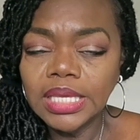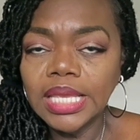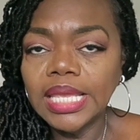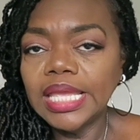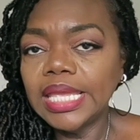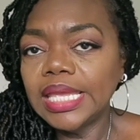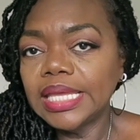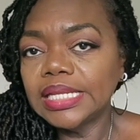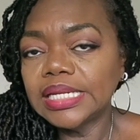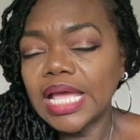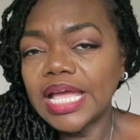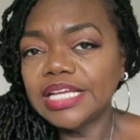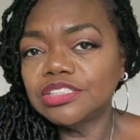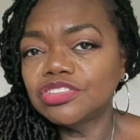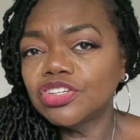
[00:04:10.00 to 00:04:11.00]
And
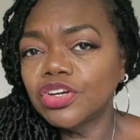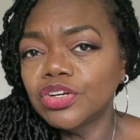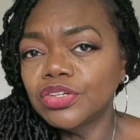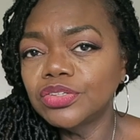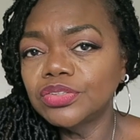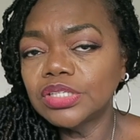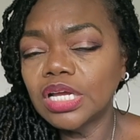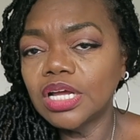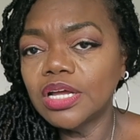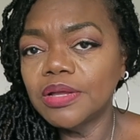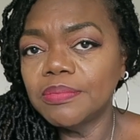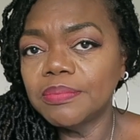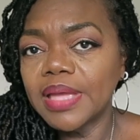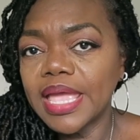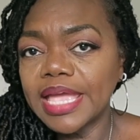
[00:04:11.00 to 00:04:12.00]
I turned,
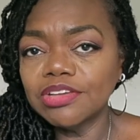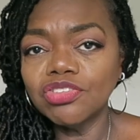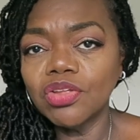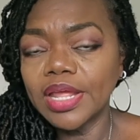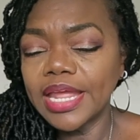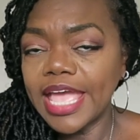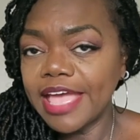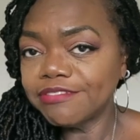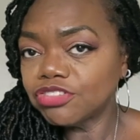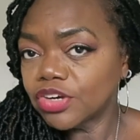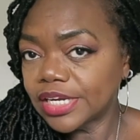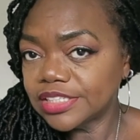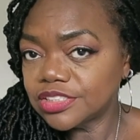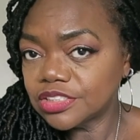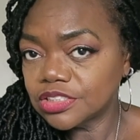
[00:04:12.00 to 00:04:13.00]
actually after
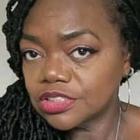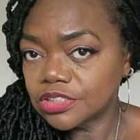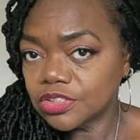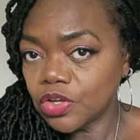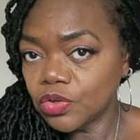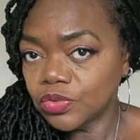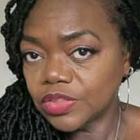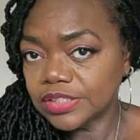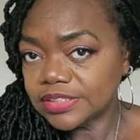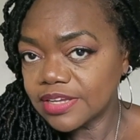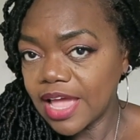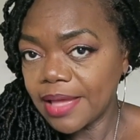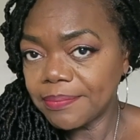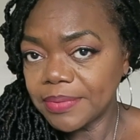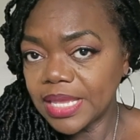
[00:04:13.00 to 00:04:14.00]
I sewed the
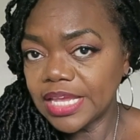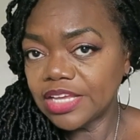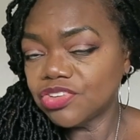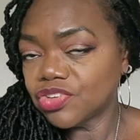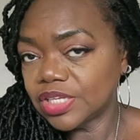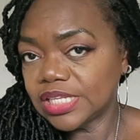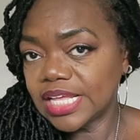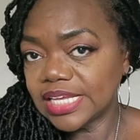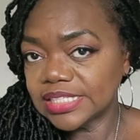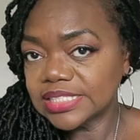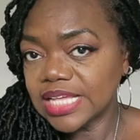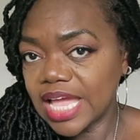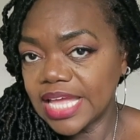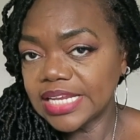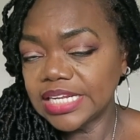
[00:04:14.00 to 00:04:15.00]
top edge and that
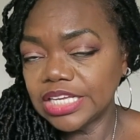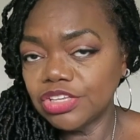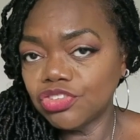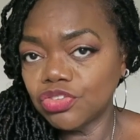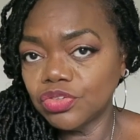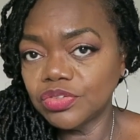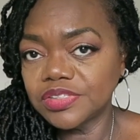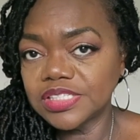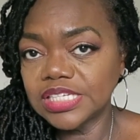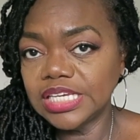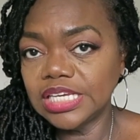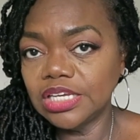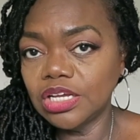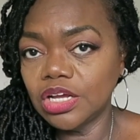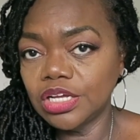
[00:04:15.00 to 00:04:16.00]
side edge you
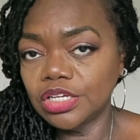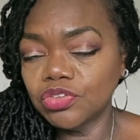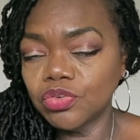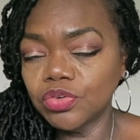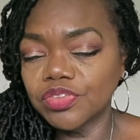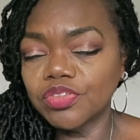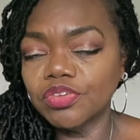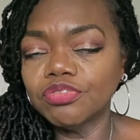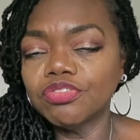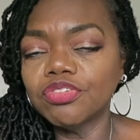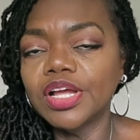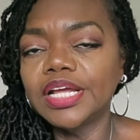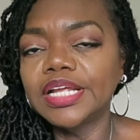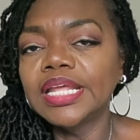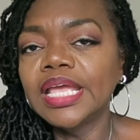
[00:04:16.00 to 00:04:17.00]
see towards the
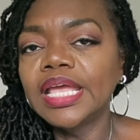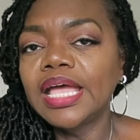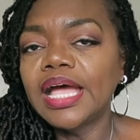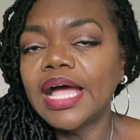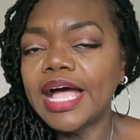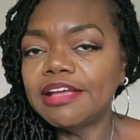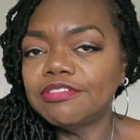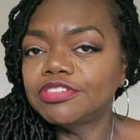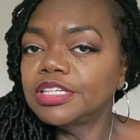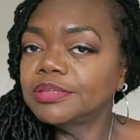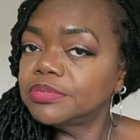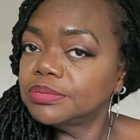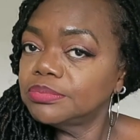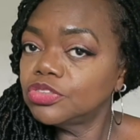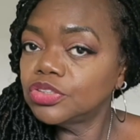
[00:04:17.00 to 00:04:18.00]
front, I
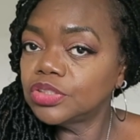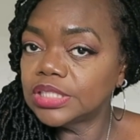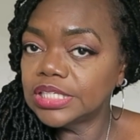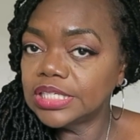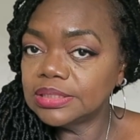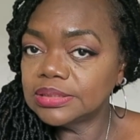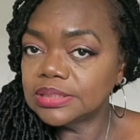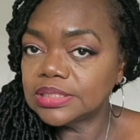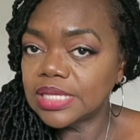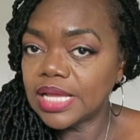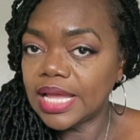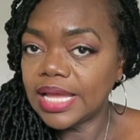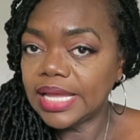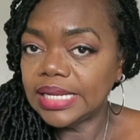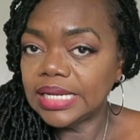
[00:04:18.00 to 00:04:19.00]
flipped them to the
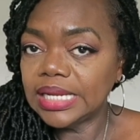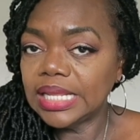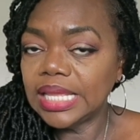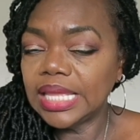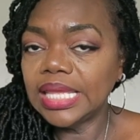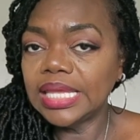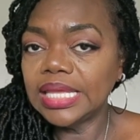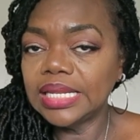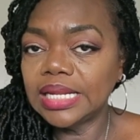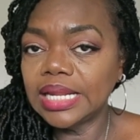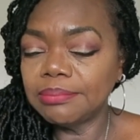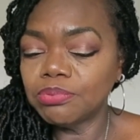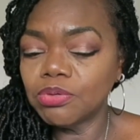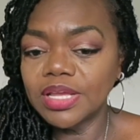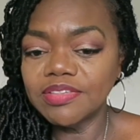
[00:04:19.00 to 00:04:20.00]
inside and
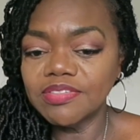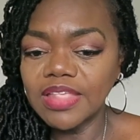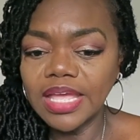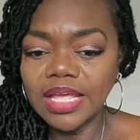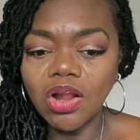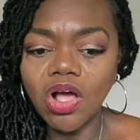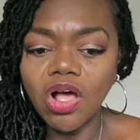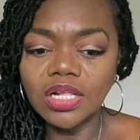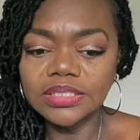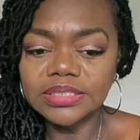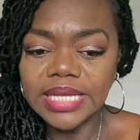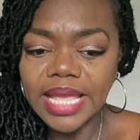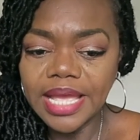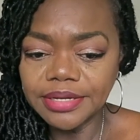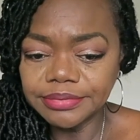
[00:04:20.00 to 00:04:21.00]
I pressed that all
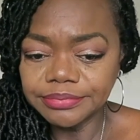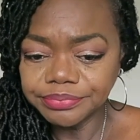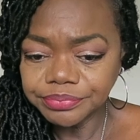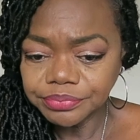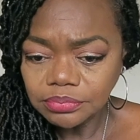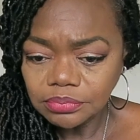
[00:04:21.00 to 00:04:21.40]
down.